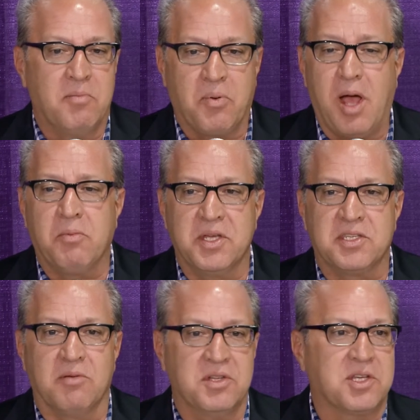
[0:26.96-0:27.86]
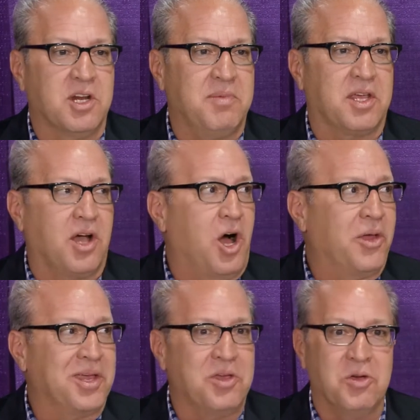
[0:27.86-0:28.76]
Probably someone's going to be
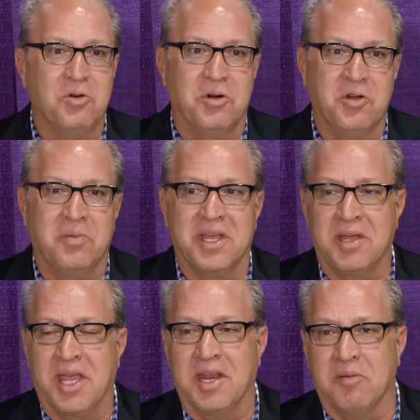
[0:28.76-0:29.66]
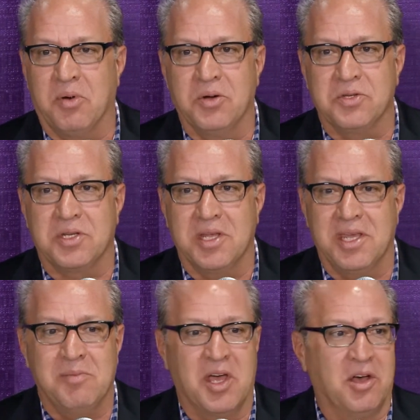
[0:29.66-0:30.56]
calling you, or you'll be getting a post
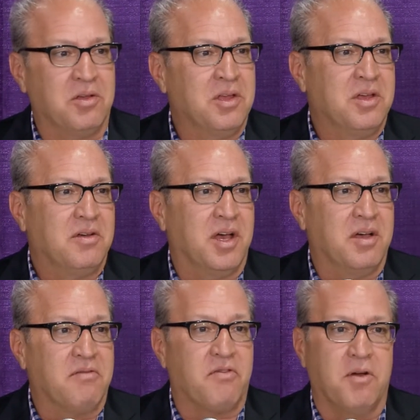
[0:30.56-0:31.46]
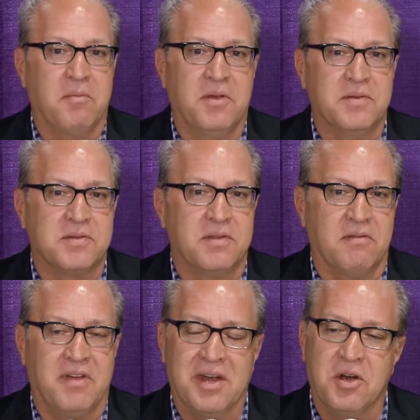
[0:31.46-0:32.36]
email from the
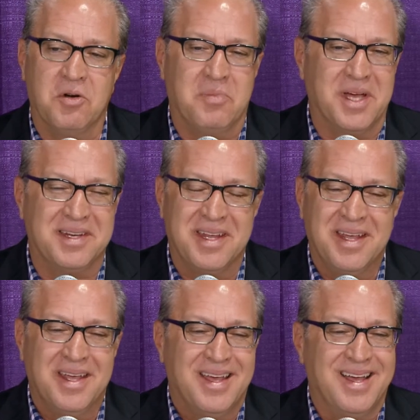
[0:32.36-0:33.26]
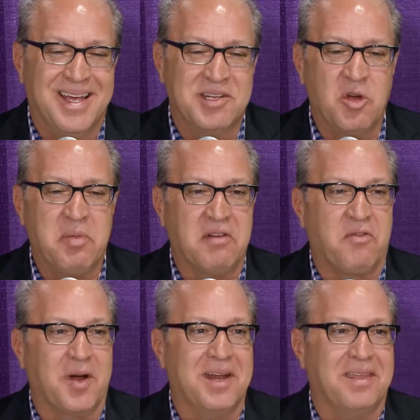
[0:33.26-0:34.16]
vendor, but don't be
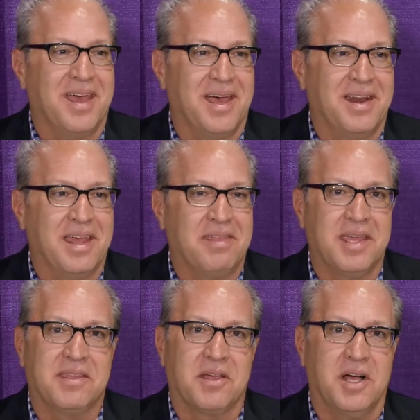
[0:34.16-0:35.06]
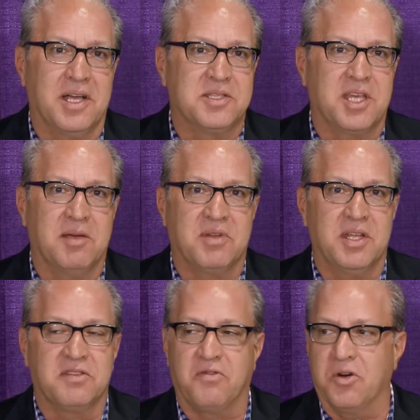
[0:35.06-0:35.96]
afraid of that. I think the concept
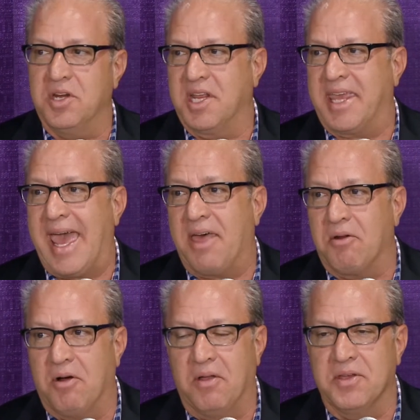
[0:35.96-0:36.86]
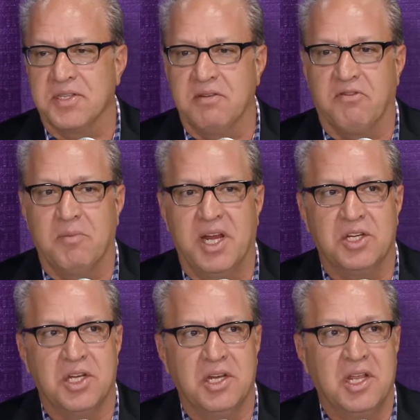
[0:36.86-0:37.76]
is for you to gather all this
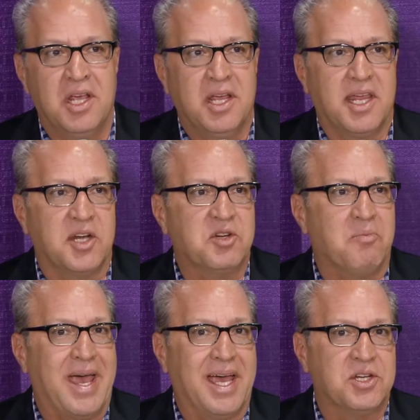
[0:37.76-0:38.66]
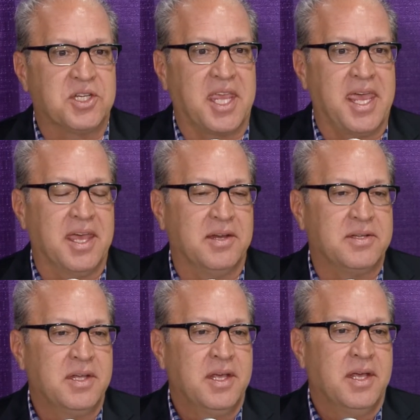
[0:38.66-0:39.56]
information, get your badge scanned.